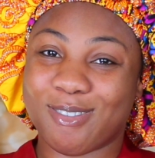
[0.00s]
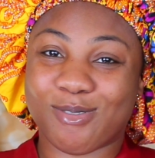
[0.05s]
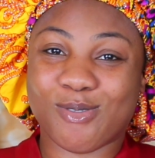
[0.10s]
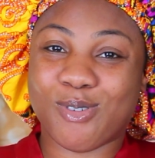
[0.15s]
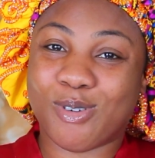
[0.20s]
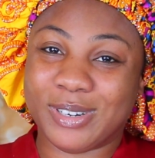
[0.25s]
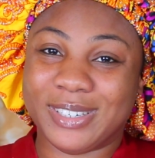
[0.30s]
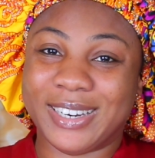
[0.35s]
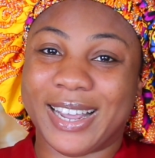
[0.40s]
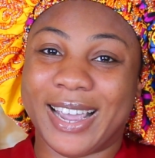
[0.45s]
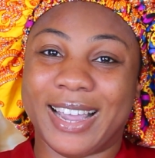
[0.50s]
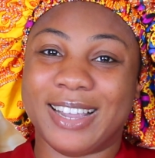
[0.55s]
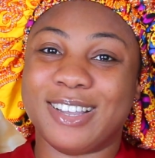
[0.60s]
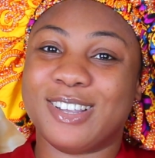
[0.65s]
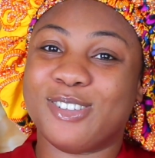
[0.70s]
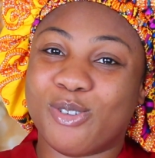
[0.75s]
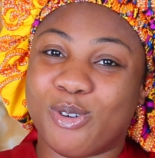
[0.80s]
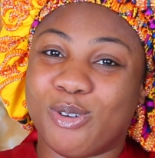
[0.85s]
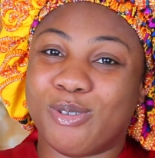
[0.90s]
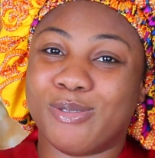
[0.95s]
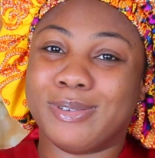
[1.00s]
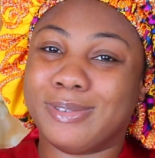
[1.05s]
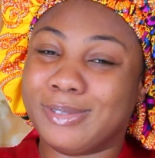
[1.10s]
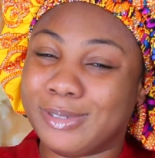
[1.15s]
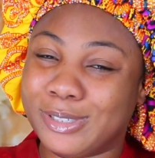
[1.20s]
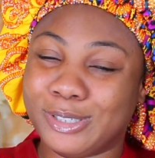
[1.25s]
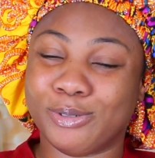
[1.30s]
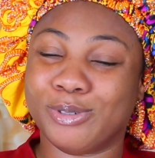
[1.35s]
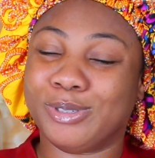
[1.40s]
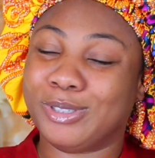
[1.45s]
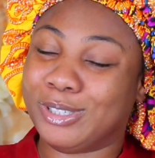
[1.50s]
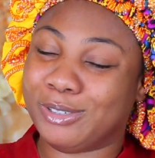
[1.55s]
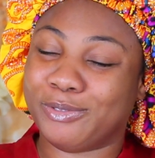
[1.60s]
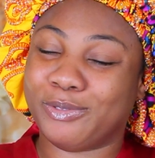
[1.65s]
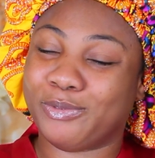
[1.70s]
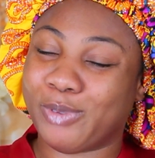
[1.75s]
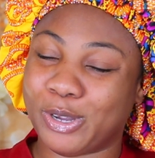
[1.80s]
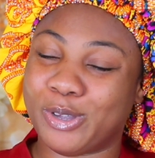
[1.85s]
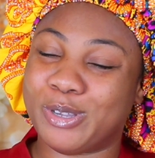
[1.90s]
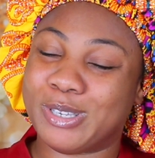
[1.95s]
go there,
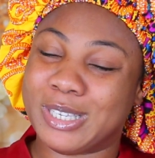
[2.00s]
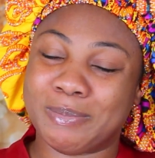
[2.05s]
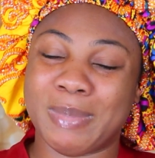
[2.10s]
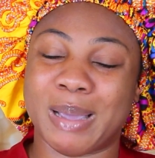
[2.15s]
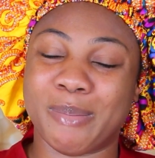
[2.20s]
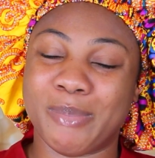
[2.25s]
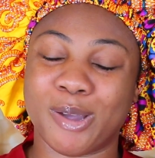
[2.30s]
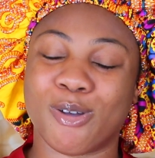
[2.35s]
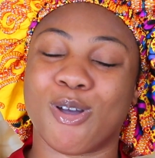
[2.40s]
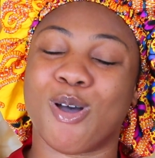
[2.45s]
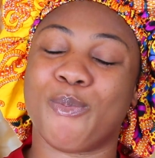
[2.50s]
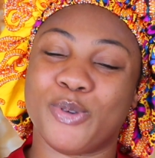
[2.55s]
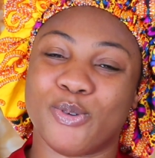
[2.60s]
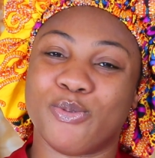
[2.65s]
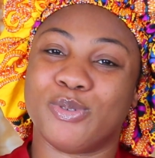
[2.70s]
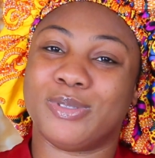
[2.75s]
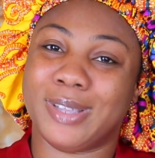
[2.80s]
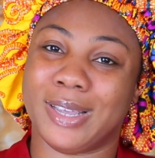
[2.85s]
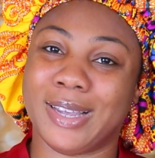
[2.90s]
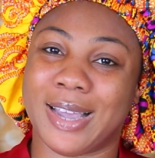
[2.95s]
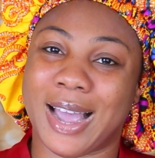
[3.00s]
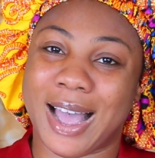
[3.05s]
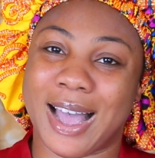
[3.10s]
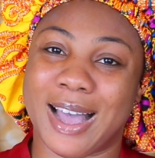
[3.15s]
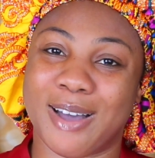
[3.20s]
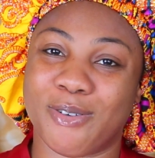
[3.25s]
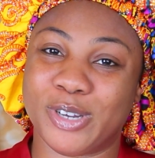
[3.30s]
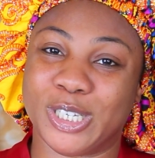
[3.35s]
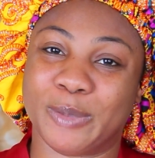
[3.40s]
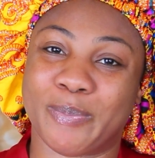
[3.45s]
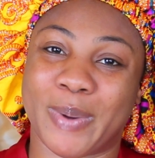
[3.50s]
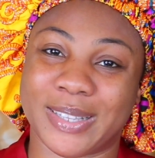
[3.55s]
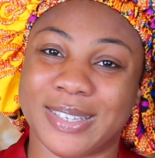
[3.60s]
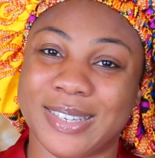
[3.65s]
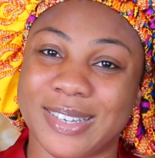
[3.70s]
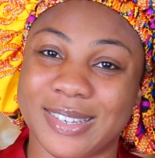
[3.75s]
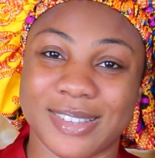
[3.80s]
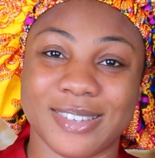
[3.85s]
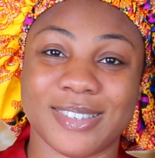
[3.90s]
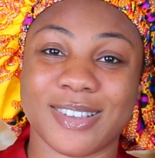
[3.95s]
when you see my makeup, you would think, which party
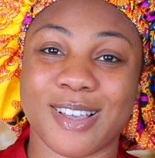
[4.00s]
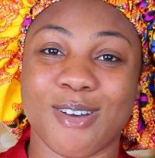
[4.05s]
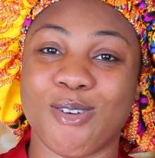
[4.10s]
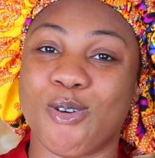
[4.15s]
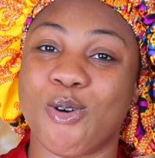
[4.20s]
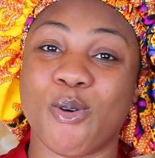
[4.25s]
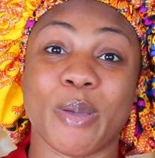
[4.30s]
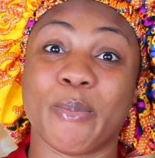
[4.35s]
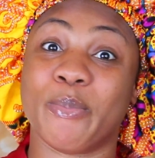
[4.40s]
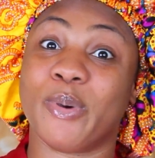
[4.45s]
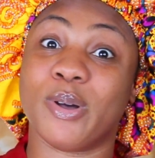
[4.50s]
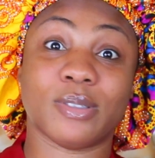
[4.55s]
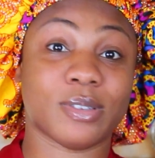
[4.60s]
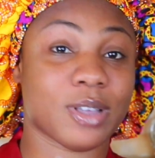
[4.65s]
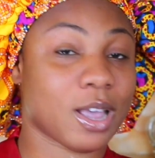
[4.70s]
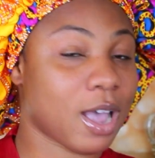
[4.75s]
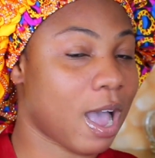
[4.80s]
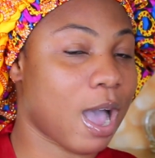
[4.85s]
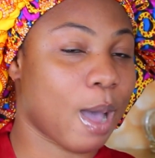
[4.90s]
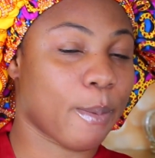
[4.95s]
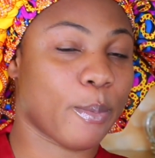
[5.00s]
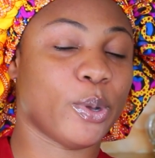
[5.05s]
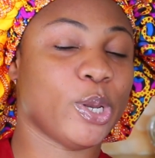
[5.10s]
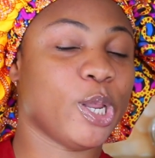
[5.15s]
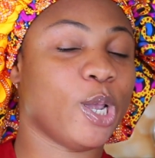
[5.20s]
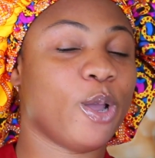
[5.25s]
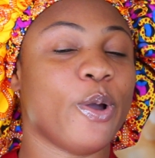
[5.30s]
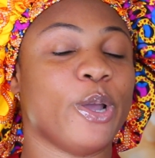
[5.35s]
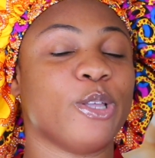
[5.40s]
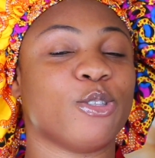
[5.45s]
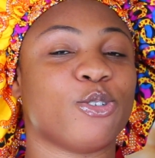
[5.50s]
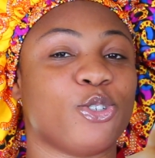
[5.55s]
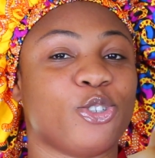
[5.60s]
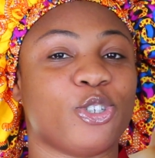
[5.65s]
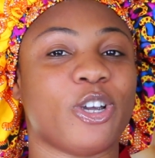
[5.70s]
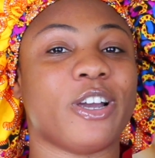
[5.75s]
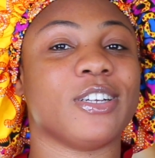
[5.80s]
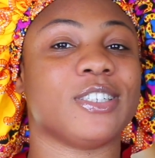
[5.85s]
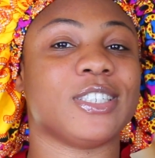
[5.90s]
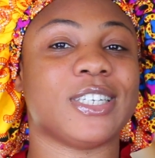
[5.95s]
is this girl going? But I'm only going to
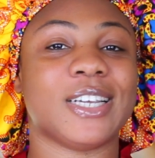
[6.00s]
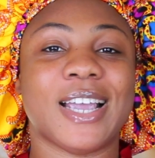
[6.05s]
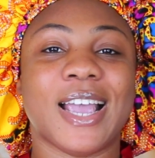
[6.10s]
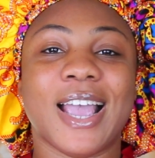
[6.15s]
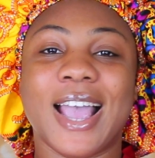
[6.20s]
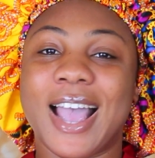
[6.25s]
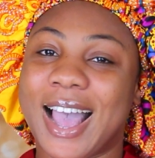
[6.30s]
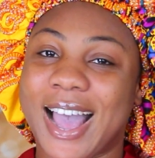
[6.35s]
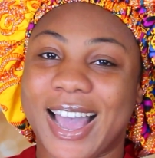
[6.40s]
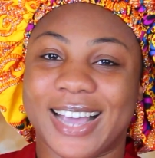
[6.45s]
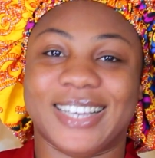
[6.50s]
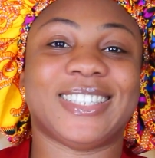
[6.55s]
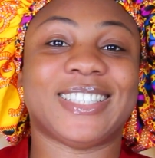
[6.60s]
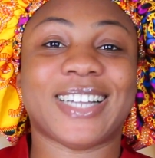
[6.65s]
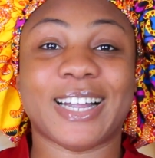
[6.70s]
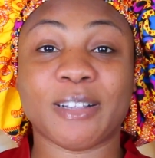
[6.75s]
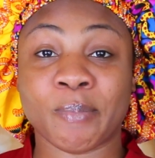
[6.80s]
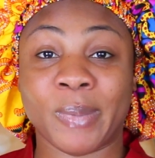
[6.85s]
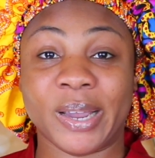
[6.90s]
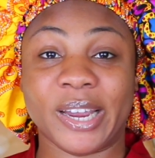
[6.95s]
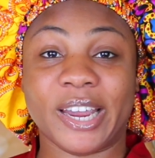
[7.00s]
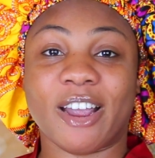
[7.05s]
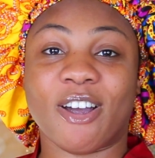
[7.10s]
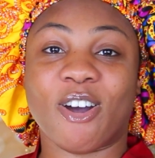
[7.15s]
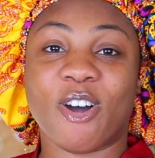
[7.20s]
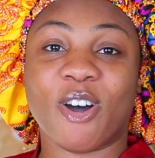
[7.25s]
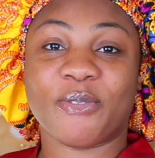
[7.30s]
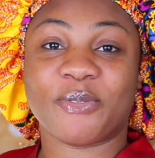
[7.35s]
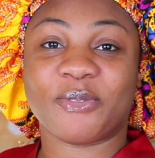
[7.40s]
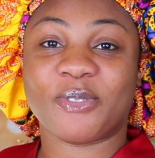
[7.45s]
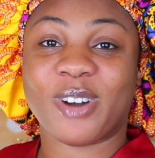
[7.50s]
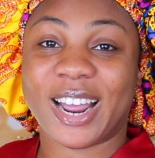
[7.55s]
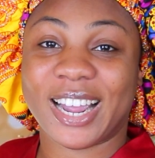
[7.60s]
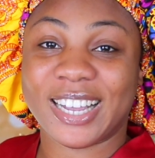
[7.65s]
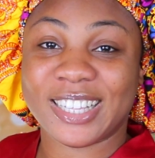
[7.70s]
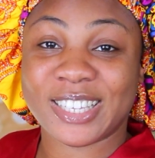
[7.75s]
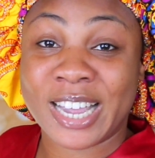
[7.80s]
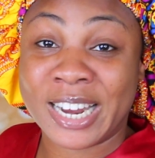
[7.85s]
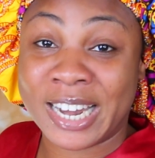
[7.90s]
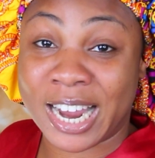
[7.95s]
church. I start my year off
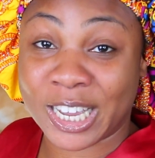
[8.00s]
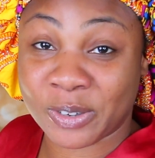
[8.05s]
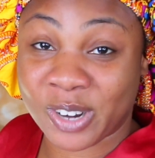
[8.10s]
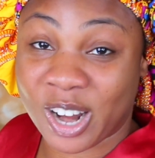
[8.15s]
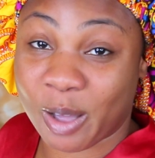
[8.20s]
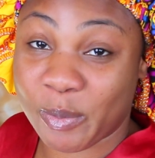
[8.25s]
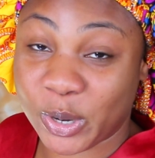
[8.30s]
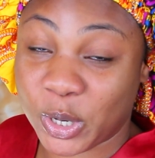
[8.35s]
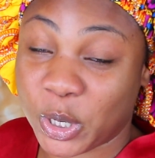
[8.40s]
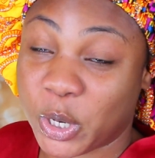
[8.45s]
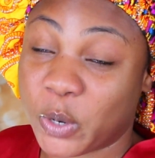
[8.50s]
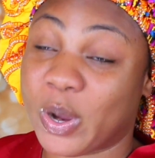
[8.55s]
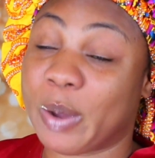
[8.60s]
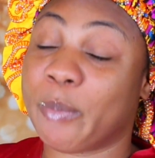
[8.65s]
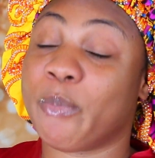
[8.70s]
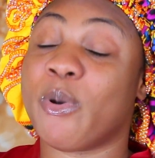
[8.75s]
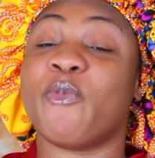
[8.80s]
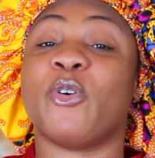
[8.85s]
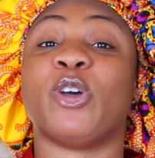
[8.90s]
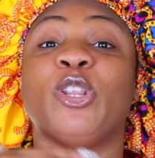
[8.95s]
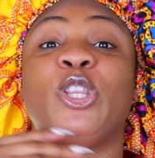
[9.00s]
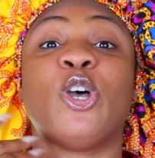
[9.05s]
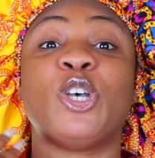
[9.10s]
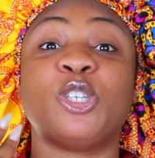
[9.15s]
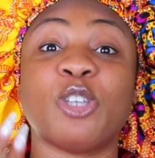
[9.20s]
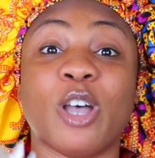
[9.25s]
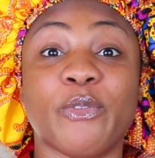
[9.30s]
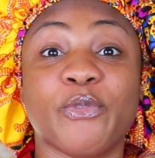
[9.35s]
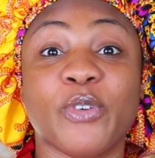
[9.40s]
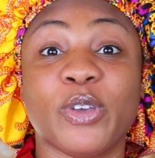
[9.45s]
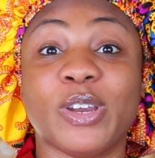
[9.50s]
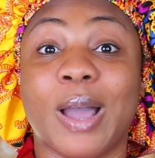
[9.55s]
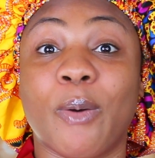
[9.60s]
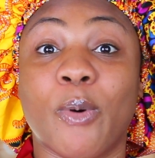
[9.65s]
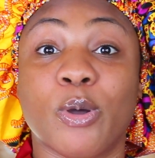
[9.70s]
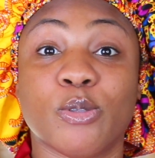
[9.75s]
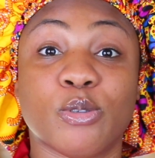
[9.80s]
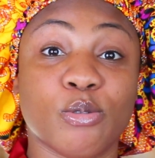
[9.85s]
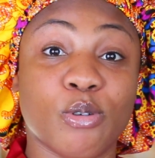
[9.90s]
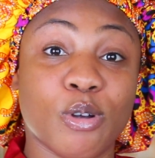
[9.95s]
right, and that's what I'll be doing. But for those of you that
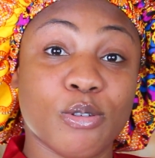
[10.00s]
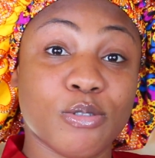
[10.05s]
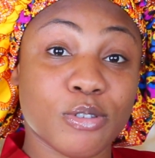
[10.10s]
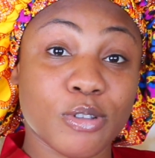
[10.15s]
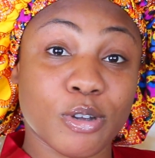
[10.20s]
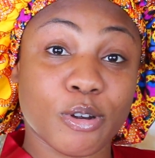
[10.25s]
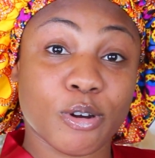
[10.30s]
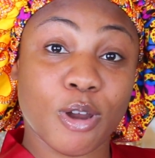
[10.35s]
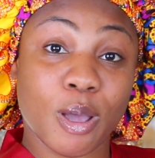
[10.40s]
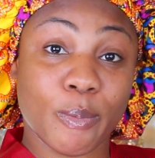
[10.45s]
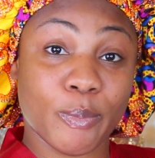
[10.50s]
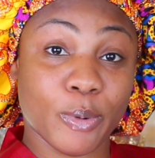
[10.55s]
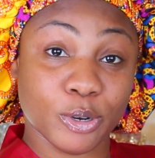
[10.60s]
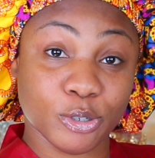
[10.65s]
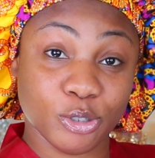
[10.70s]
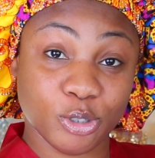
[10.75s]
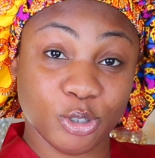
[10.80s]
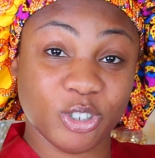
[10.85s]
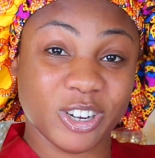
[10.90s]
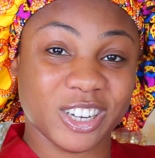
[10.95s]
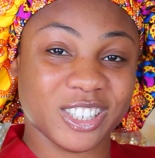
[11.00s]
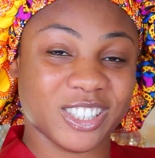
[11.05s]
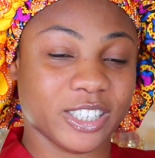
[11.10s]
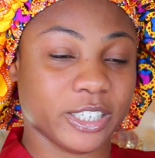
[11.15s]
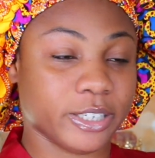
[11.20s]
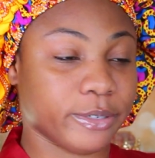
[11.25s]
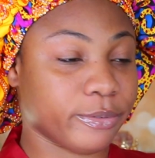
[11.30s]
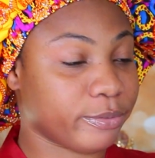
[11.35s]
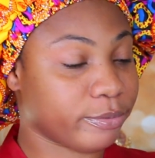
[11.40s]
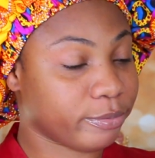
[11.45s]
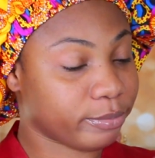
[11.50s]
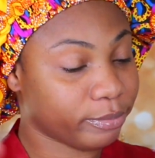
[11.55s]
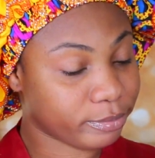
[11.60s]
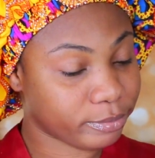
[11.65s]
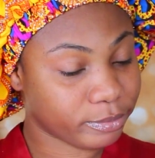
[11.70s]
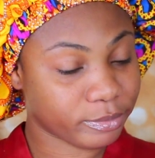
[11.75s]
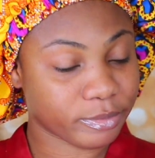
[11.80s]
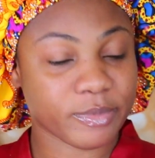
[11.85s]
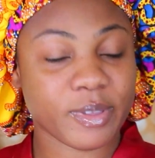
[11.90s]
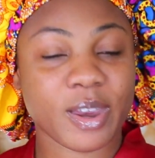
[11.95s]
want to go to the club on New Year's Eve,
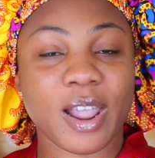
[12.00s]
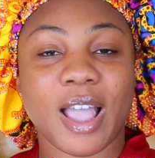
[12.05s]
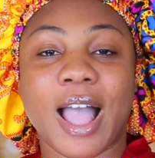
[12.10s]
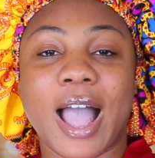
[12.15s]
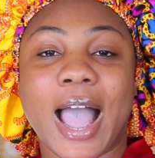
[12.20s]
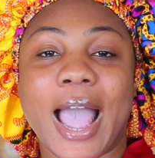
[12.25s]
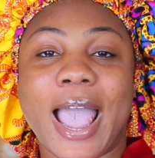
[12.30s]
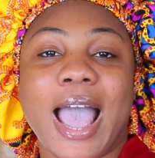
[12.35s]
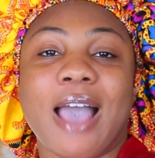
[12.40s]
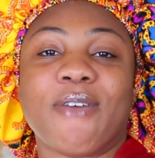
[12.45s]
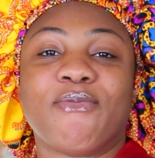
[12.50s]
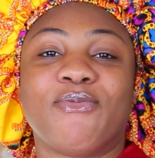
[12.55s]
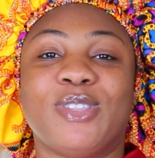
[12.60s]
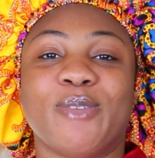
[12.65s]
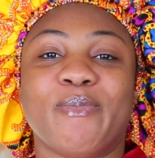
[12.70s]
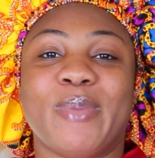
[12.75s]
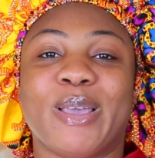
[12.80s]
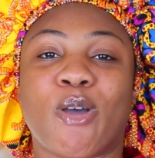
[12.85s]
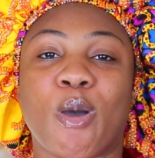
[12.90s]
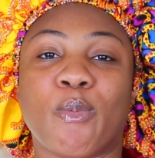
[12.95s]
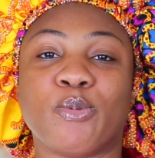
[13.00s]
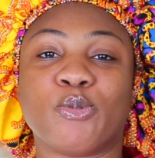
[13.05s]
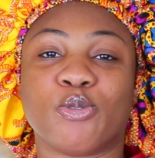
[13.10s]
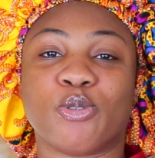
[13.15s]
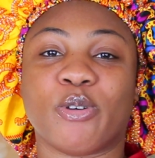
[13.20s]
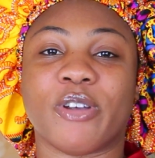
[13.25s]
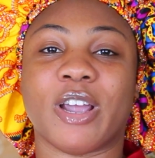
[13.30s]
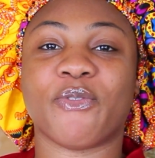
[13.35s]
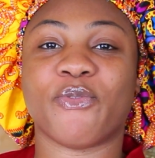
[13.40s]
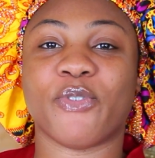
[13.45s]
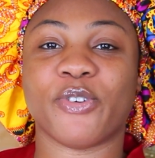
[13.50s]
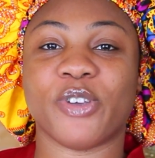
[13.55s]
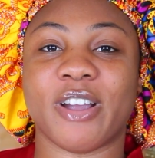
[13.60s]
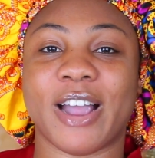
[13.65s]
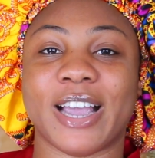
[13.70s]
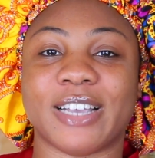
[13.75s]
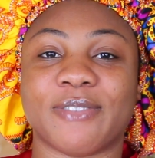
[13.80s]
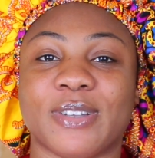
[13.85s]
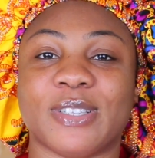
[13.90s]
I have the makeup tutorial for you guys for